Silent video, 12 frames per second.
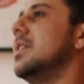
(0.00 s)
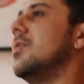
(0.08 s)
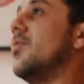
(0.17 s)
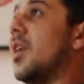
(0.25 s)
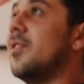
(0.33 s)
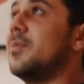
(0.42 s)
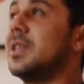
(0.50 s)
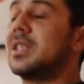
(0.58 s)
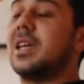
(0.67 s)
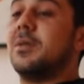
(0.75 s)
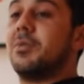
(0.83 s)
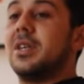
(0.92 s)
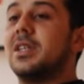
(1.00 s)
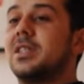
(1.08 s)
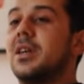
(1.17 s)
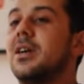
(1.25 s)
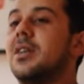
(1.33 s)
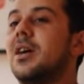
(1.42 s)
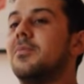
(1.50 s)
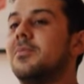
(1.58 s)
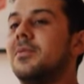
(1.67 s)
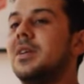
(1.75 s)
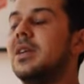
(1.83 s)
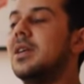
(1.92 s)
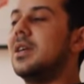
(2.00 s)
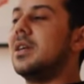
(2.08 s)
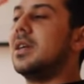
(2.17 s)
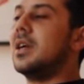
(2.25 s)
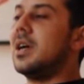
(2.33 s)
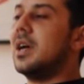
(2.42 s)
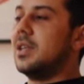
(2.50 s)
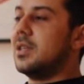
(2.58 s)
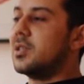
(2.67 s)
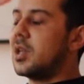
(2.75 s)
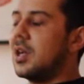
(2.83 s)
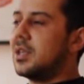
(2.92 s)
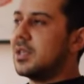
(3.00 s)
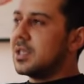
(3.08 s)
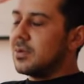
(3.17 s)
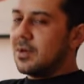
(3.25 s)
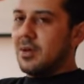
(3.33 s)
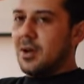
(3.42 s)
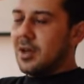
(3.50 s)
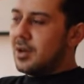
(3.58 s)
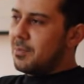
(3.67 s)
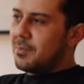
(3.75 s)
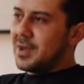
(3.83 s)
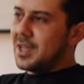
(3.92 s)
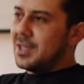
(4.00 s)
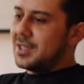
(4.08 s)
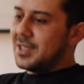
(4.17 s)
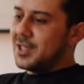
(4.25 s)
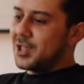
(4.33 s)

5 minutes later, police turned up, and it turned into an amazing